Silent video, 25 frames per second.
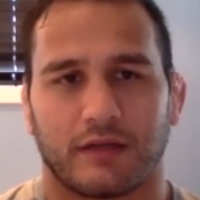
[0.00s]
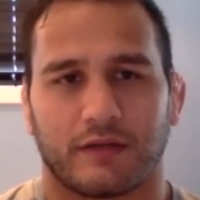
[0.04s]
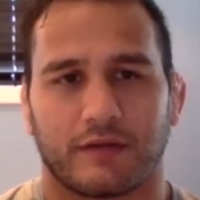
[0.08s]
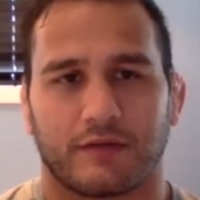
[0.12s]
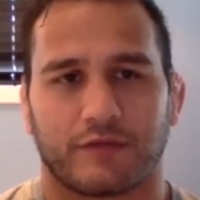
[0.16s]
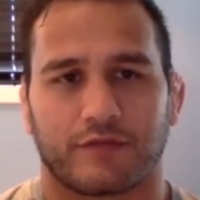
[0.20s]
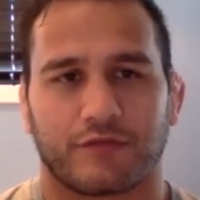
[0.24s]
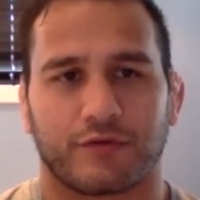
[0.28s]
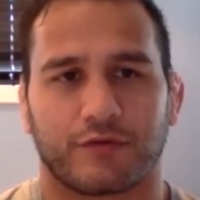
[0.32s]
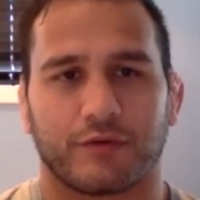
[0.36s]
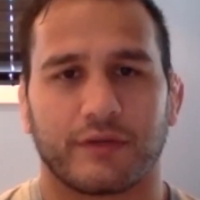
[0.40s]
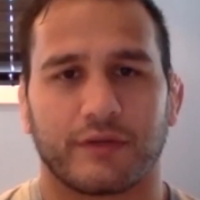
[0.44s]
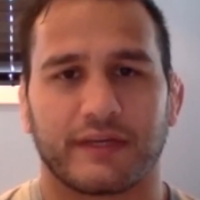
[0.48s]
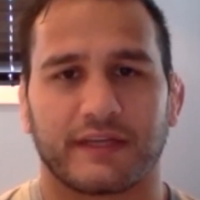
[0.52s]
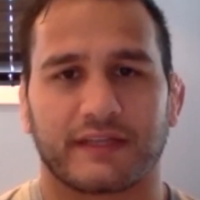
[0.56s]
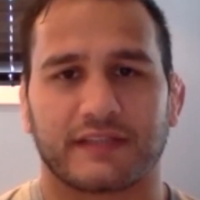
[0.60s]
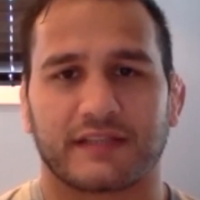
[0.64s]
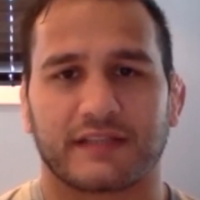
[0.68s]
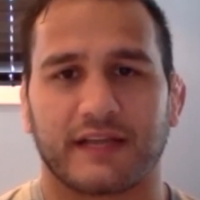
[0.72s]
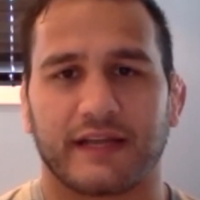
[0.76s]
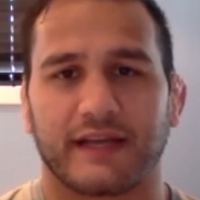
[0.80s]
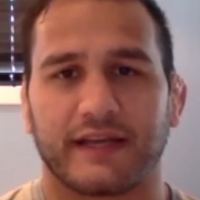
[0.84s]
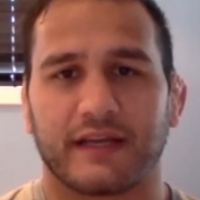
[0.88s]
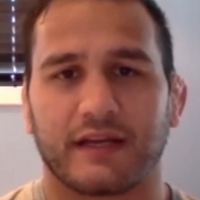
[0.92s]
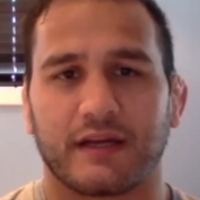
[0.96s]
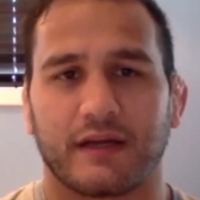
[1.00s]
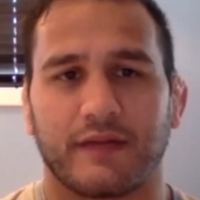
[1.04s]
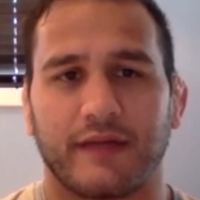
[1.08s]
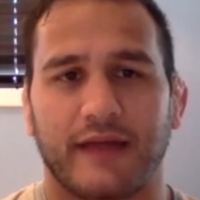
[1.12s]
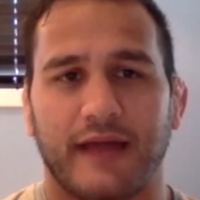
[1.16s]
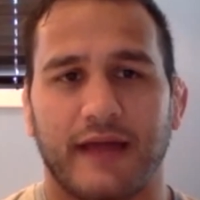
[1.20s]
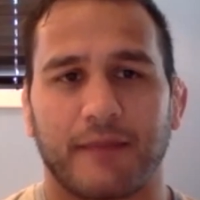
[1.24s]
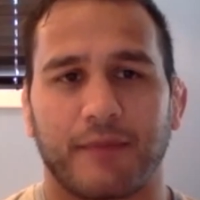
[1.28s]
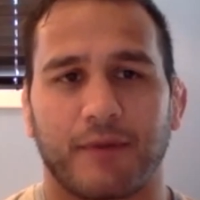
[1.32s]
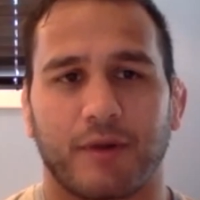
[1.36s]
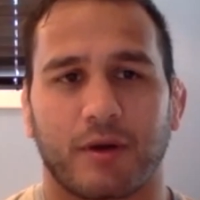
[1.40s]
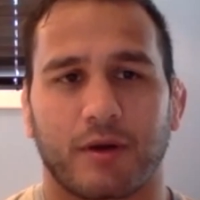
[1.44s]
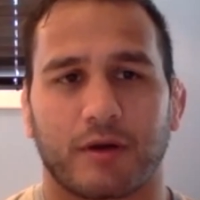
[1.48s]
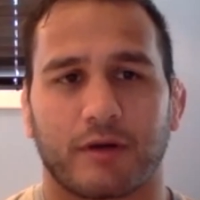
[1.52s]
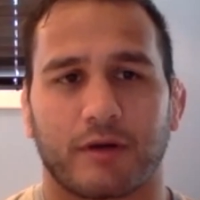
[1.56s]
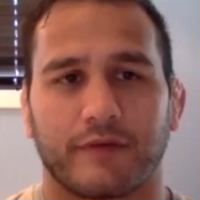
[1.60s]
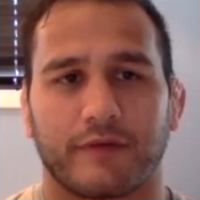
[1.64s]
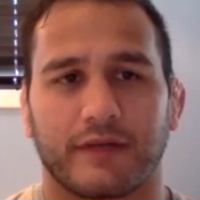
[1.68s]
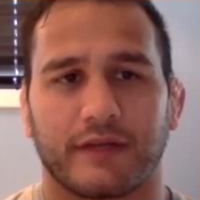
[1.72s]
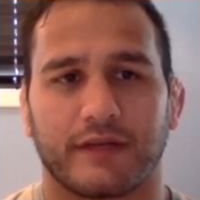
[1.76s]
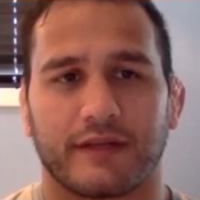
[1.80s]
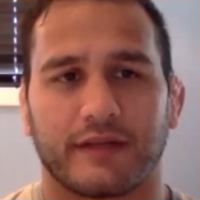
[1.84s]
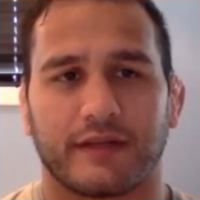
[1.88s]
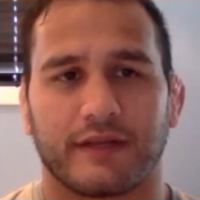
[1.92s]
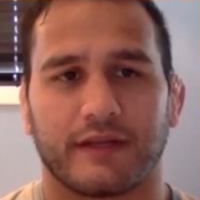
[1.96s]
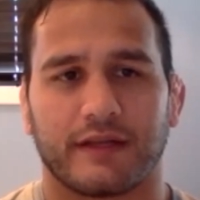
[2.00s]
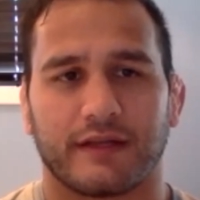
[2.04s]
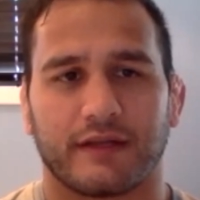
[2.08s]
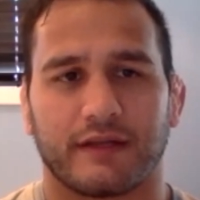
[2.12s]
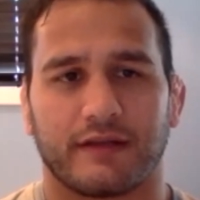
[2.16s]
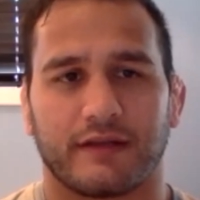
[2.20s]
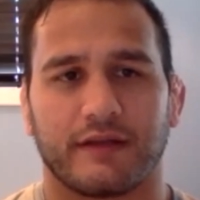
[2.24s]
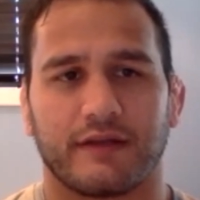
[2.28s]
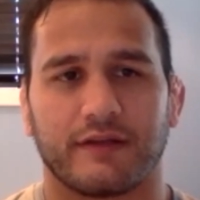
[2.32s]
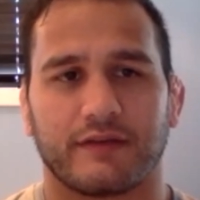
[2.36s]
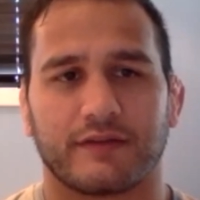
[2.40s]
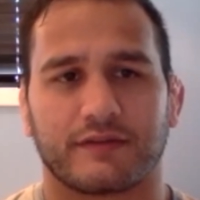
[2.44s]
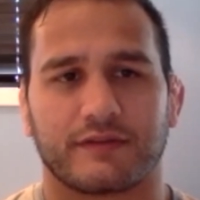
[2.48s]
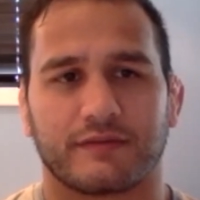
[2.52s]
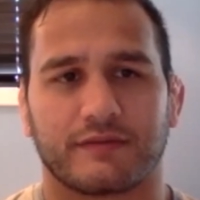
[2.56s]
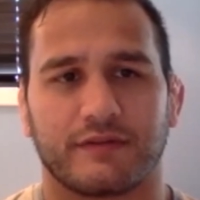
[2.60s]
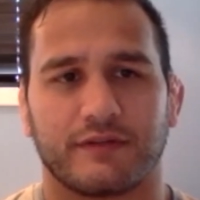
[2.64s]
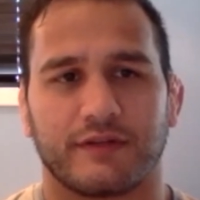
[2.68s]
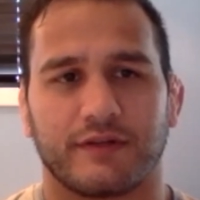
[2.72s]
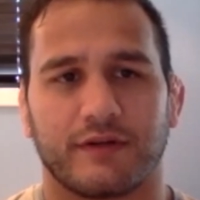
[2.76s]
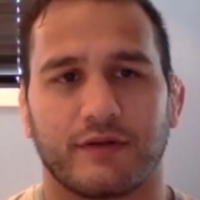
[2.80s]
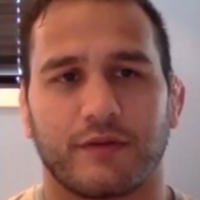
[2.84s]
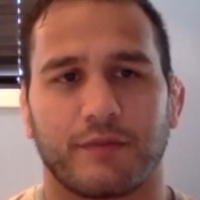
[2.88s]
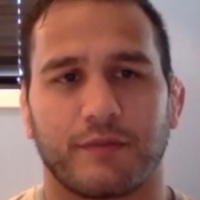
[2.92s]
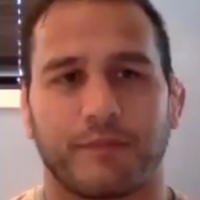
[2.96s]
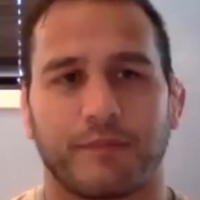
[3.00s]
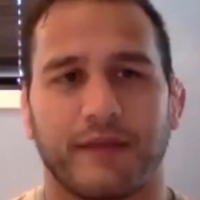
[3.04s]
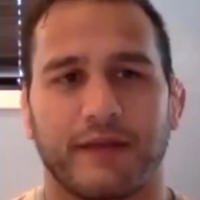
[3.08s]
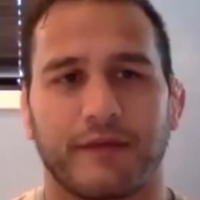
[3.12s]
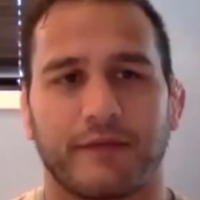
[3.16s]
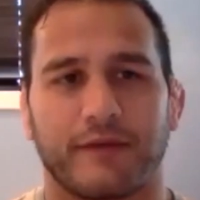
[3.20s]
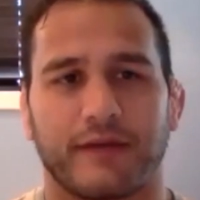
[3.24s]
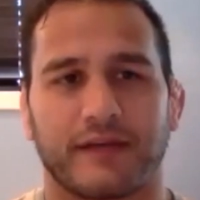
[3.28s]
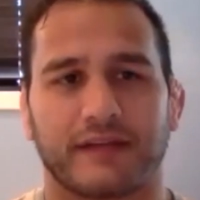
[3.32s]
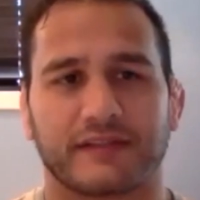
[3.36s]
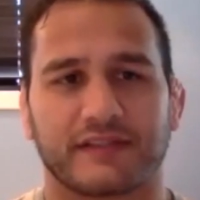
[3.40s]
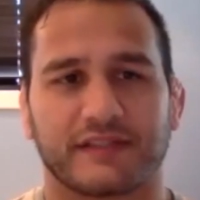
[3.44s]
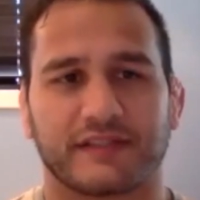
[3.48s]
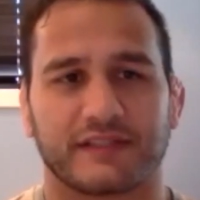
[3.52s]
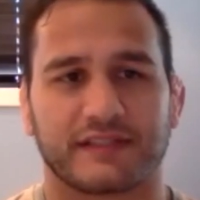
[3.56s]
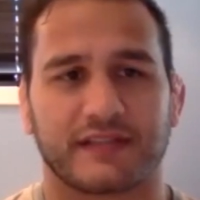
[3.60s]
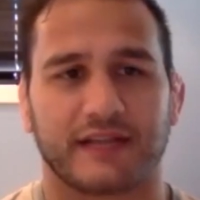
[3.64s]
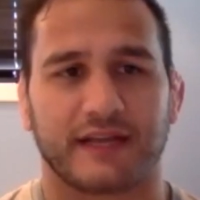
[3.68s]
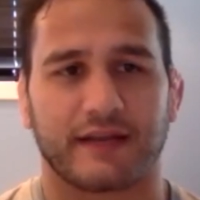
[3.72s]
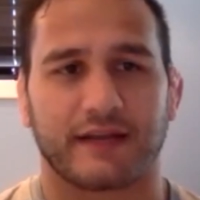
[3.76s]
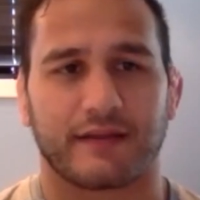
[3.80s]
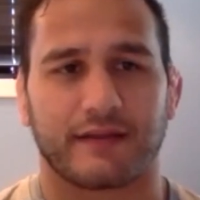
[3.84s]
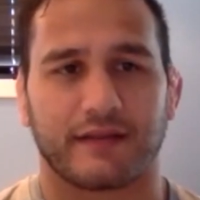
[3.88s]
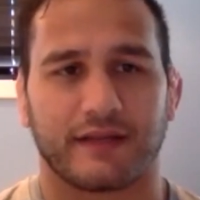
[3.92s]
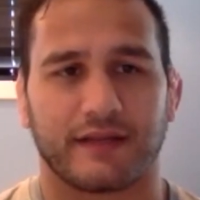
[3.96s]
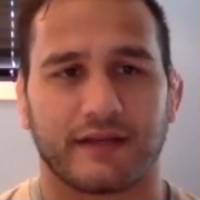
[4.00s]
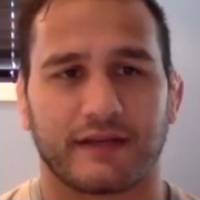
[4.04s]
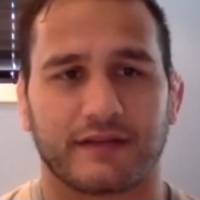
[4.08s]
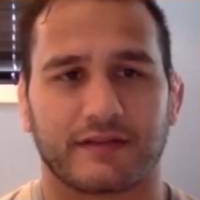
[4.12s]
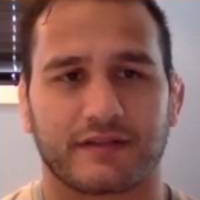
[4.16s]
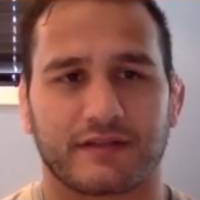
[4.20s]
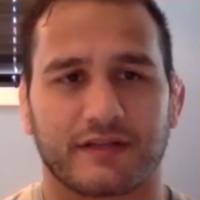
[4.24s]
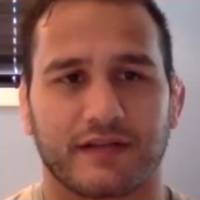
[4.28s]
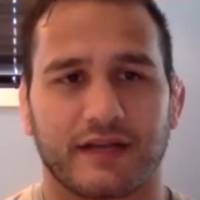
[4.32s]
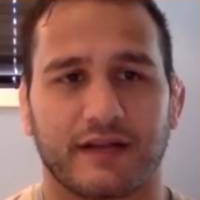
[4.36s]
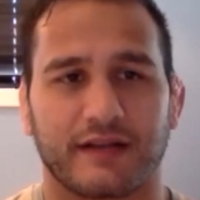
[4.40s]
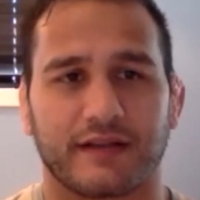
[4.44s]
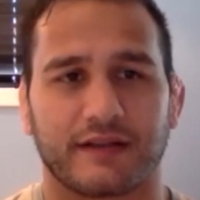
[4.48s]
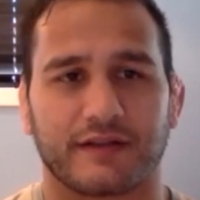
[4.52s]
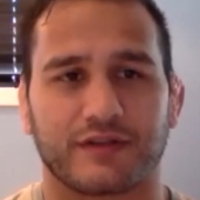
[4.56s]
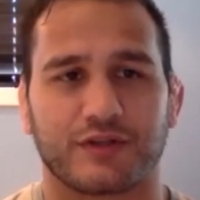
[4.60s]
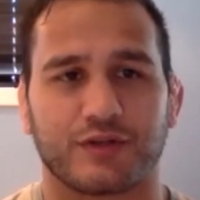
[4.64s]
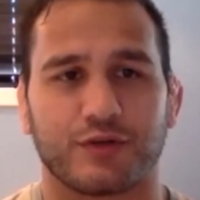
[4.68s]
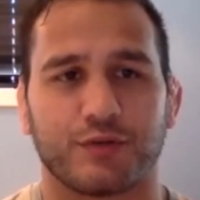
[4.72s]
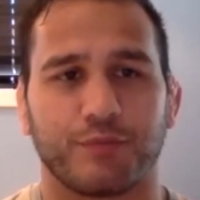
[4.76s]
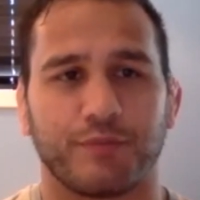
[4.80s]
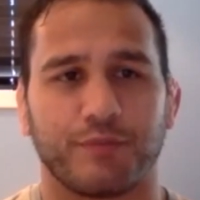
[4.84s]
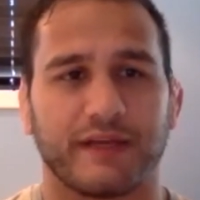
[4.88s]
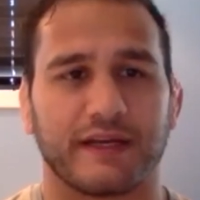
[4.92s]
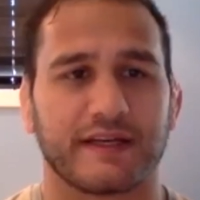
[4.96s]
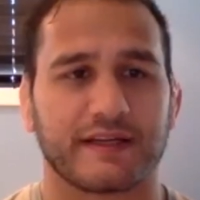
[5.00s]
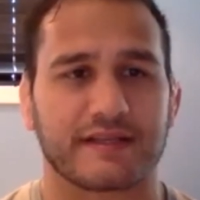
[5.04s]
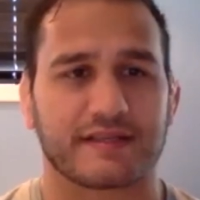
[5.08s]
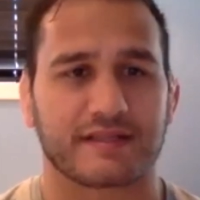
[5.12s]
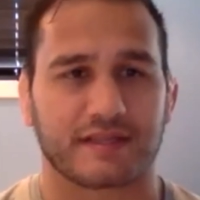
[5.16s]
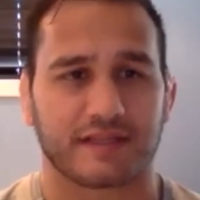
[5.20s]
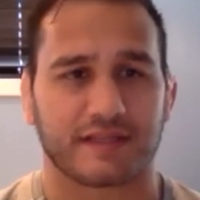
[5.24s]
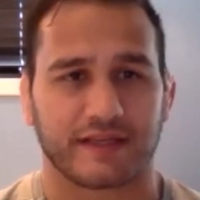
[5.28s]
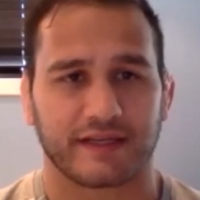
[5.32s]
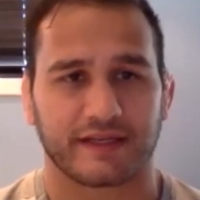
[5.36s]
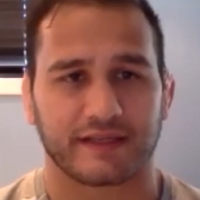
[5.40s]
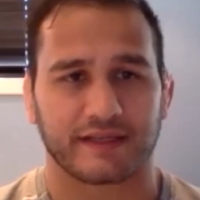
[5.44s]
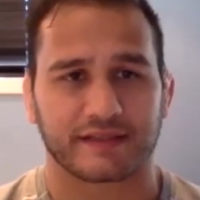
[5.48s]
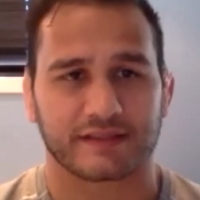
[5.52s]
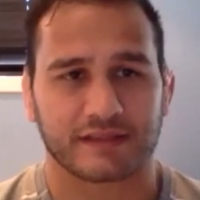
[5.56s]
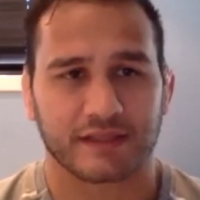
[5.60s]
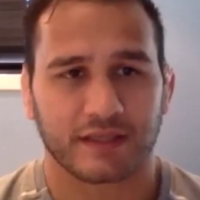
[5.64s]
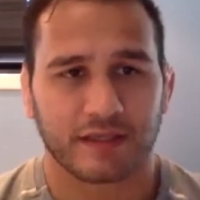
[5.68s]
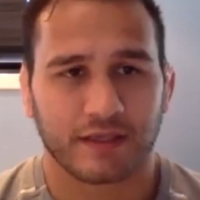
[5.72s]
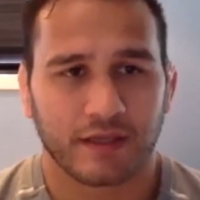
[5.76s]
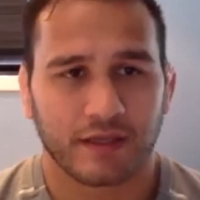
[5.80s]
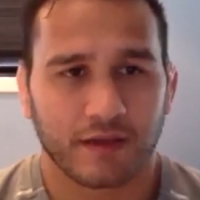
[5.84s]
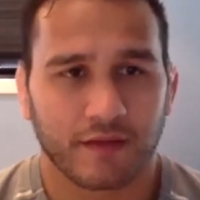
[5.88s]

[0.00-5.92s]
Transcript: truly exciting on that part of it. And then the Penn Wrestling side of things, kind of the two biggest things